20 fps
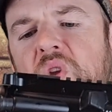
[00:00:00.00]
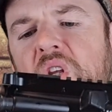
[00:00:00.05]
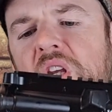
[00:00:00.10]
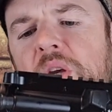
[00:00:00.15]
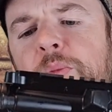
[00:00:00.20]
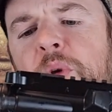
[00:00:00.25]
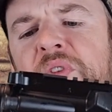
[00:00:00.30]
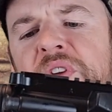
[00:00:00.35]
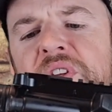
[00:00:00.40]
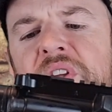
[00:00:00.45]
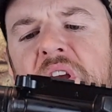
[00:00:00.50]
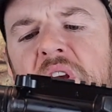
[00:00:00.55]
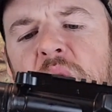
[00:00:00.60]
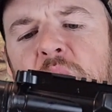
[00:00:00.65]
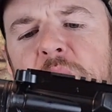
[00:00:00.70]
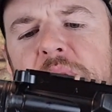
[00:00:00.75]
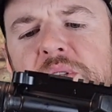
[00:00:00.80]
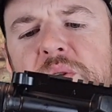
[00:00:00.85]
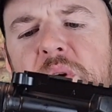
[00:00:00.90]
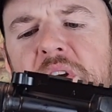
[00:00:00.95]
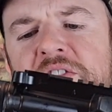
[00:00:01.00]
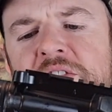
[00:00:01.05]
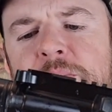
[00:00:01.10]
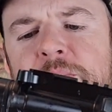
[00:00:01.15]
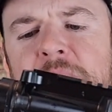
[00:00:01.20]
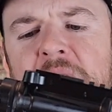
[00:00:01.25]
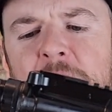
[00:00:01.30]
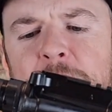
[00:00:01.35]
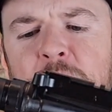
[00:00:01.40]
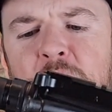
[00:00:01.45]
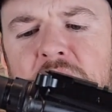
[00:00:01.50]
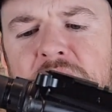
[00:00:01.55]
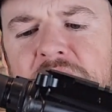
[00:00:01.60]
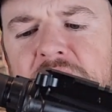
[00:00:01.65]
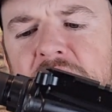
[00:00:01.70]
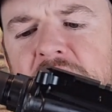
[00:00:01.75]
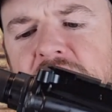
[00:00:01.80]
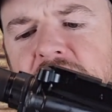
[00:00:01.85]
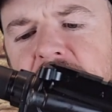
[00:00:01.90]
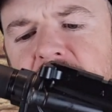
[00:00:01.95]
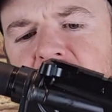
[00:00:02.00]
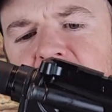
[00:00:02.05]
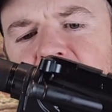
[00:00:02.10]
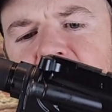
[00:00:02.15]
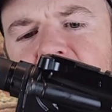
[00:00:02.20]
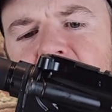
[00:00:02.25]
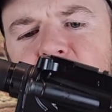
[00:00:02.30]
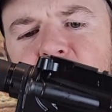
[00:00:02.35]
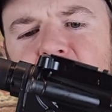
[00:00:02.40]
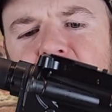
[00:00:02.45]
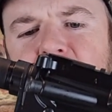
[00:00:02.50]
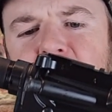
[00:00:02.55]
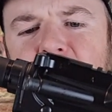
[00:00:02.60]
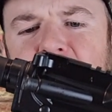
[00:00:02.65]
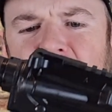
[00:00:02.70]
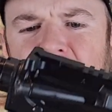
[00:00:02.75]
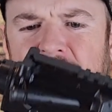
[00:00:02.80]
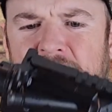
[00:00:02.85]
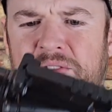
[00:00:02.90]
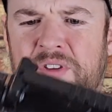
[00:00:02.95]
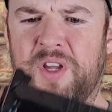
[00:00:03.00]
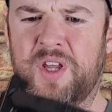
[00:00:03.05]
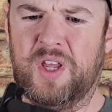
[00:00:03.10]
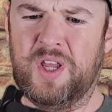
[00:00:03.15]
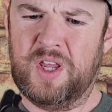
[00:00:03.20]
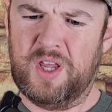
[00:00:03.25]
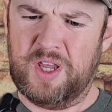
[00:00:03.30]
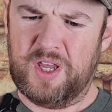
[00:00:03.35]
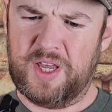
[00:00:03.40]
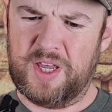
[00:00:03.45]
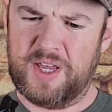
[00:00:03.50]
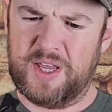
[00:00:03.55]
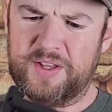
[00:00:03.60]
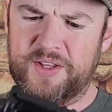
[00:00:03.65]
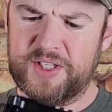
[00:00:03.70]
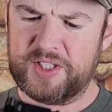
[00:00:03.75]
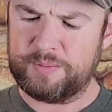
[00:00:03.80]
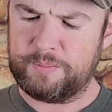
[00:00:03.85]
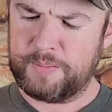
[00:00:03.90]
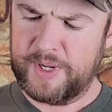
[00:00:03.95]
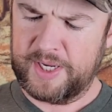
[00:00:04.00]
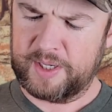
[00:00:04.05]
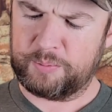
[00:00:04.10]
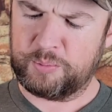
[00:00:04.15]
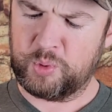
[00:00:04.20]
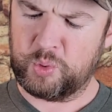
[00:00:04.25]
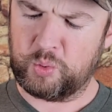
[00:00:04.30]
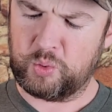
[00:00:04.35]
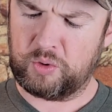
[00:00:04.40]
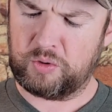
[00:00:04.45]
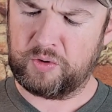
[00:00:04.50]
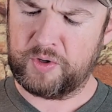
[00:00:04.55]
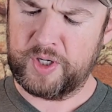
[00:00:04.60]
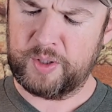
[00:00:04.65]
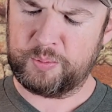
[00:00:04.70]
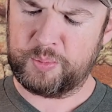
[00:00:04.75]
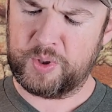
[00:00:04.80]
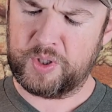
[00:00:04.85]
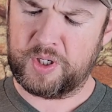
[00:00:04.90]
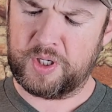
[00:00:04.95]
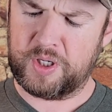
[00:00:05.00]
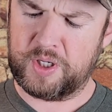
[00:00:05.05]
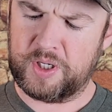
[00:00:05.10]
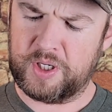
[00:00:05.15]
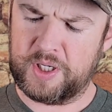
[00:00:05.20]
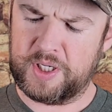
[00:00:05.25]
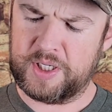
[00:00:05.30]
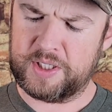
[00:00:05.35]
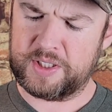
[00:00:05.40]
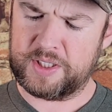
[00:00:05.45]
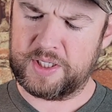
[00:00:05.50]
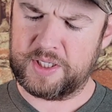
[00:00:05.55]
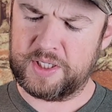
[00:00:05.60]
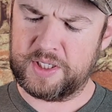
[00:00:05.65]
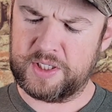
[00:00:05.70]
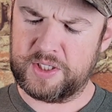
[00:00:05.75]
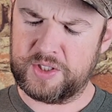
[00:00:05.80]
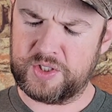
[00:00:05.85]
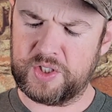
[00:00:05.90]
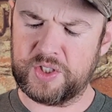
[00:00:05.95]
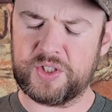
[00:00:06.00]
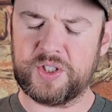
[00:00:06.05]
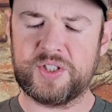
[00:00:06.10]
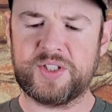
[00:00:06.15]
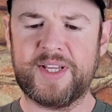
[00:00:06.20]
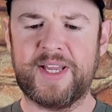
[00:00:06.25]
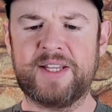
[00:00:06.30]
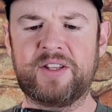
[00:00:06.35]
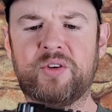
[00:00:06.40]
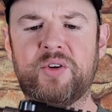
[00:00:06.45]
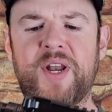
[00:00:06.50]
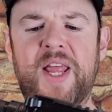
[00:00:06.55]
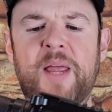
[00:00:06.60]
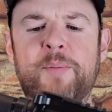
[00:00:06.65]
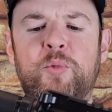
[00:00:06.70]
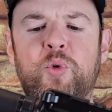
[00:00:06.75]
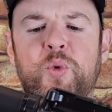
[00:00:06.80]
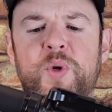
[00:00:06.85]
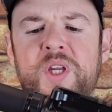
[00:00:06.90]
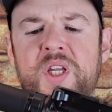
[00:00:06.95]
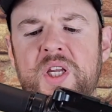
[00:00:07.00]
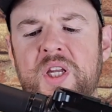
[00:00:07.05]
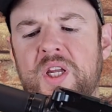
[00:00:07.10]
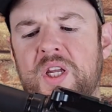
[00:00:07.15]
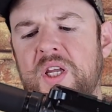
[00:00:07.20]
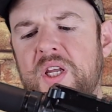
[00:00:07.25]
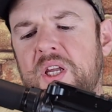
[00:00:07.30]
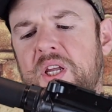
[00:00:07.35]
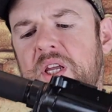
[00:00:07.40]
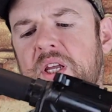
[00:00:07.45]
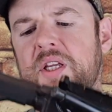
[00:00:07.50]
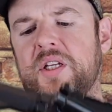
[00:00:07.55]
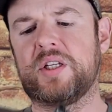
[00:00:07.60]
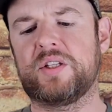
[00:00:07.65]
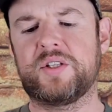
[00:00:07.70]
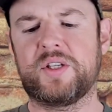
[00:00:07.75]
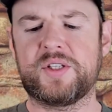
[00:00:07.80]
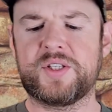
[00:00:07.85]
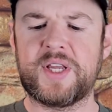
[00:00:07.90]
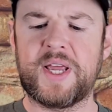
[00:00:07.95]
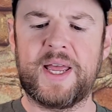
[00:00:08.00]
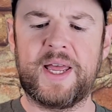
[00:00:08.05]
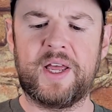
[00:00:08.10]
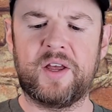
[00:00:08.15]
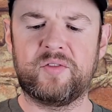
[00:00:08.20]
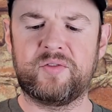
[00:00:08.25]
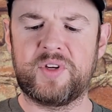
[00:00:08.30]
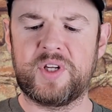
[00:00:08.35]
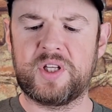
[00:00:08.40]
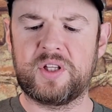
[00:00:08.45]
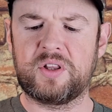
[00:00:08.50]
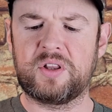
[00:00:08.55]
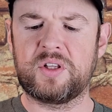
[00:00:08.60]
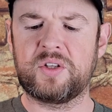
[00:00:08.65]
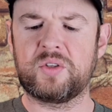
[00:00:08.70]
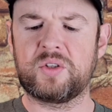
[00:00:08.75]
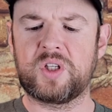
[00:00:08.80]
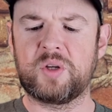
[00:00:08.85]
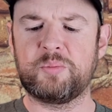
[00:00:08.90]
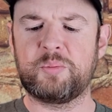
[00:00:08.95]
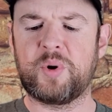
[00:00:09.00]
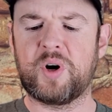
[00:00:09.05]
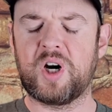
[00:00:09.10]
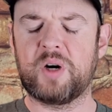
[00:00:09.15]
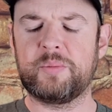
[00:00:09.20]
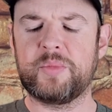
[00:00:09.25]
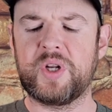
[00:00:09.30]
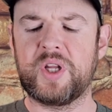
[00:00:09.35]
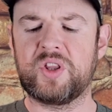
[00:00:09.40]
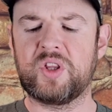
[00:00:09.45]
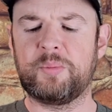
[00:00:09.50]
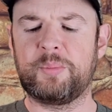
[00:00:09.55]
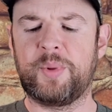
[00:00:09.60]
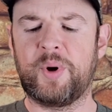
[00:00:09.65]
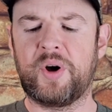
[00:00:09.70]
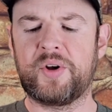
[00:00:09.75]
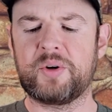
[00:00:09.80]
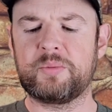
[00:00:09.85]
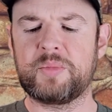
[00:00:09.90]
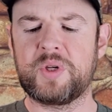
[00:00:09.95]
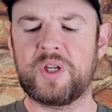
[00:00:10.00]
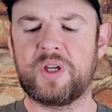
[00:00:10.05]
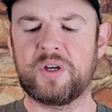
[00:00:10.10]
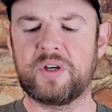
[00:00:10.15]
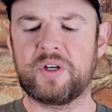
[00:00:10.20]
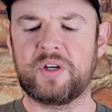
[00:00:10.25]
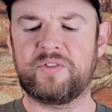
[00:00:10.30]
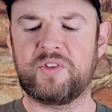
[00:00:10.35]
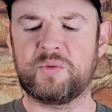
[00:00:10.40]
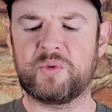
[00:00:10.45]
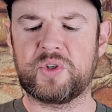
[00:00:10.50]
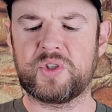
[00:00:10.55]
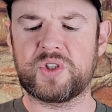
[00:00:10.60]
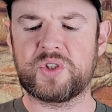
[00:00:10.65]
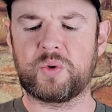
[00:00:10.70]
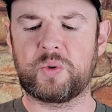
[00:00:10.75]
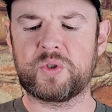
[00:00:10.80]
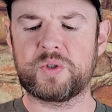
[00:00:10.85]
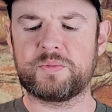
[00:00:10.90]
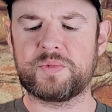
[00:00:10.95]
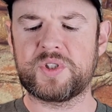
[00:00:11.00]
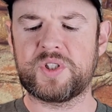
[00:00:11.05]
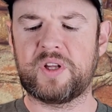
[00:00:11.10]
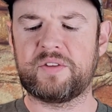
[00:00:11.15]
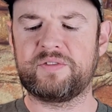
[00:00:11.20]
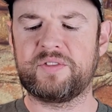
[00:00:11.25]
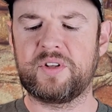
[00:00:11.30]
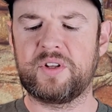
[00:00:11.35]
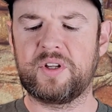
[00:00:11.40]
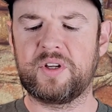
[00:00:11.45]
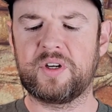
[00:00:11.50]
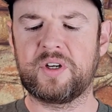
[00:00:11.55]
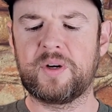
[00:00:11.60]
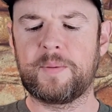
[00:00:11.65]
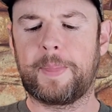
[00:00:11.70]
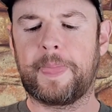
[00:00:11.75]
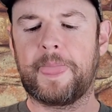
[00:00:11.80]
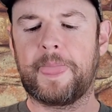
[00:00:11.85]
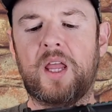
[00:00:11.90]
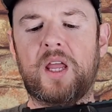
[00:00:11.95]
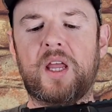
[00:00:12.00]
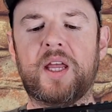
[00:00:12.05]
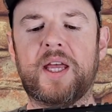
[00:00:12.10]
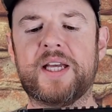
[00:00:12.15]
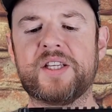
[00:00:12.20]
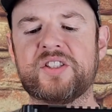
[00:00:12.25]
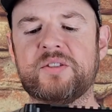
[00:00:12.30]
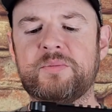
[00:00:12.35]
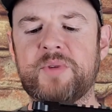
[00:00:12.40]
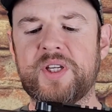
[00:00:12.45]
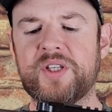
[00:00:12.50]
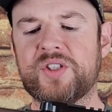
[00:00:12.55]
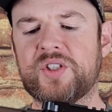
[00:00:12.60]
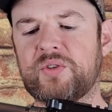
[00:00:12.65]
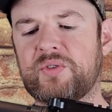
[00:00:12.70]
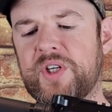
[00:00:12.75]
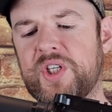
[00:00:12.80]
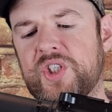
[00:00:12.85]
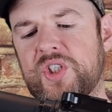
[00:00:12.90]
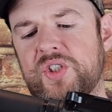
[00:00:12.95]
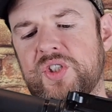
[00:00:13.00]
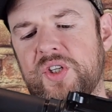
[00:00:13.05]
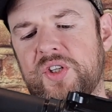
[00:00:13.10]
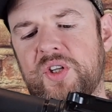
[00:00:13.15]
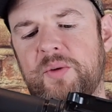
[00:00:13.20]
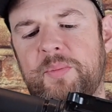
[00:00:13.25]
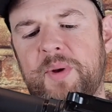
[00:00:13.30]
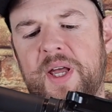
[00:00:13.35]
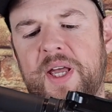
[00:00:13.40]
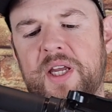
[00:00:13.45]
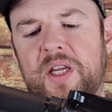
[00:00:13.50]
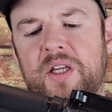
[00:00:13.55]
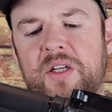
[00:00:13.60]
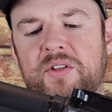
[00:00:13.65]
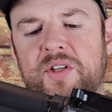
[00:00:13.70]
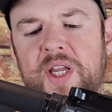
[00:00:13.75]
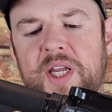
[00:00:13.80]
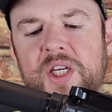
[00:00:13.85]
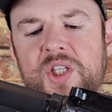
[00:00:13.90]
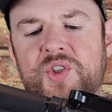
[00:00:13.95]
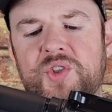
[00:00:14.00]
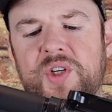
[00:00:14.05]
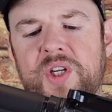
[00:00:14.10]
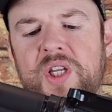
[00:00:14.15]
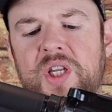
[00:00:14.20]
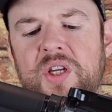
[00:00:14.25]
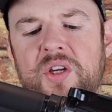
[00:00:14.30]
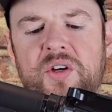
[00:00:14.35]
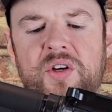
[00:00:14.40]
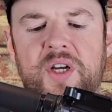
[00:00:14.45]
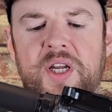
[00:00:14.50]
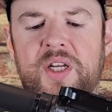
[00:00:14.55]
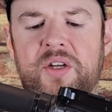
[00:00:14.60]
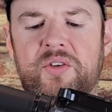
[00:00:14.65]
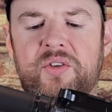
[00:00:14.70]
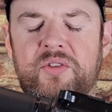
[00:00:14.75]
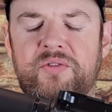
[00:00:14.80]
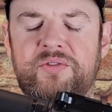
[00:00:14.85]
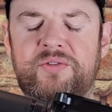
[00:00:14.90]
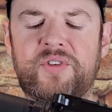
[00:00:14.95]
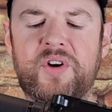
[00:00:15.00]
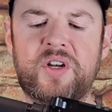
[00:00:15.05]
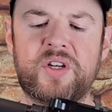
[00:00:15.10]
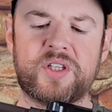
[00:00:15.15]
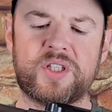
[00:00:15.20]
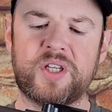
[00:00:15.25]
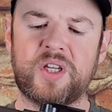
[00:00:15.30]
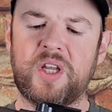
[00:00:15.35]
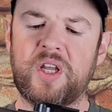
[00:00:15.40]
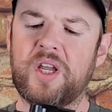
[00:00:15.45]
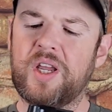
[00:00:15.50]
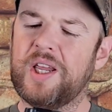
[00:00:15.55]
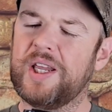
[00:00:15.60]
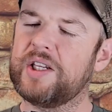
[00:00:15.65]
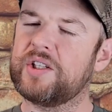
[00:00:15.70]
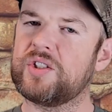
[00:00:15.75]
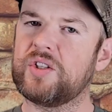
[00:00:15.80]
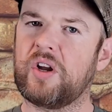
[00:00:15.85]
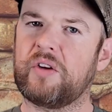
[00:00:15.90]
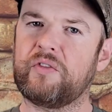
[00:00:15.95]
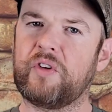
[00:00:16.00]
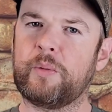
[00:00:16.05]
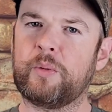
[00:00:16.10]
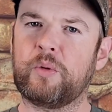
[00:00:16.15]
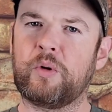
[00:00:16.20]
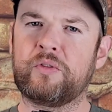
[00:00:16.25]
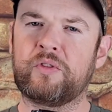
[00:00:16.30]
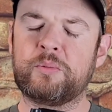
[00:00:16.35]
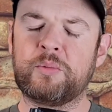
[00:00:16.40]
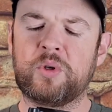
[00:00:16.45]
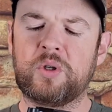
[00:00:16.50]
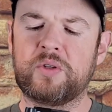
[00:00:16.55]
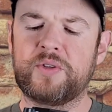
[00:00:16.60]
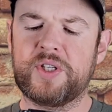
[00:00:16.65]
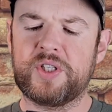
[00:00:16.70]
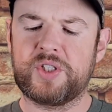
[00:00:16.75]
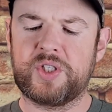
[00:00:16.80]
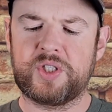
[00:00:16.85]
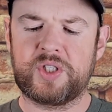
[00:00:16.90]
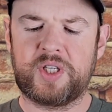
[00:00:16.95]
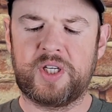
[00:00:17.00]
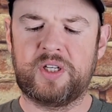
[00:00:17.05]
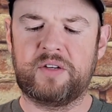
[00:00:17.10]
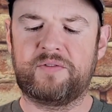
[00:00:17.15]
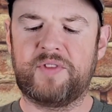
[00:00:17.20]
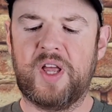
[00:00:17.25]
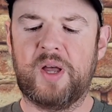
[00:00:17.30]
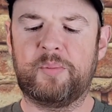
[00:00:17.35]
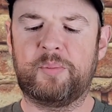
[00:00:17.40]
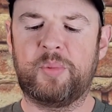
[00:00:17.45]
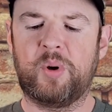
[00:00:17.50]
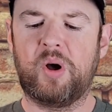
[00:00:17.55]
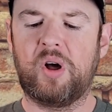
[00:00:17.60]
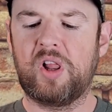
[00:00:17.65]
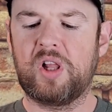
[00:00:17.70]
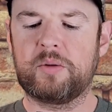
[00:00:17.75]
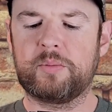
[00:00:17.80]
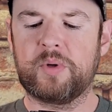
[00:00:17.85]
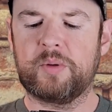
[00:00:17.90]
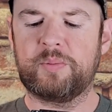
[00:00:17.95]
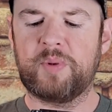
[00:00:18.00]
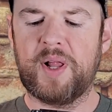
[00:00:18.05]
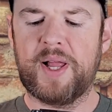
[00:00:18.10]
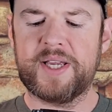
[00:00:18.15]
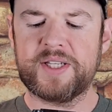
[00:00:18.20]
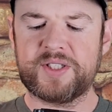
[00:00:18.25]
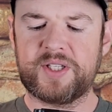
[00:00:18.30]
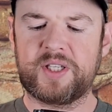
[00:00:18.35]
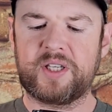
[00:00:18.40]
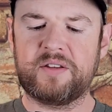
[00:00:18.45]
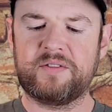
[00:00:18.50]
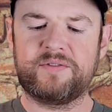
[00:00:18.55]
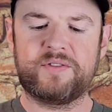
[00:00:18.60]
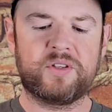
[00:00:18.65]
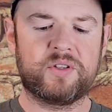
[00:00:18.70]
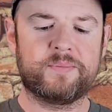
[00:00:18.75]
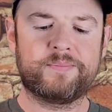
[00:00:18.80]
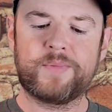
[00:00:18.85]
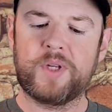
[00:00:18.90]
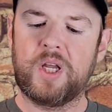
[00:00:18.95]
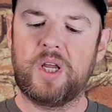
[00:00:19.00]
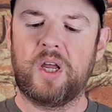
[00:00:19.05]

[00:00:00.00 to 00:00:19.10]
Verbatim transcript: Moving down, we do have some Magpul furniture here. We do have uh, this Magpul grip. Uh, it is just a standard MOE, and it does have a little compartment at the bottom here if you want to store some stuff in there. Has some nice serrations on the back and texturing here and on the front. It's not rubber overmold, it's just kind of that polymer plasticky feel.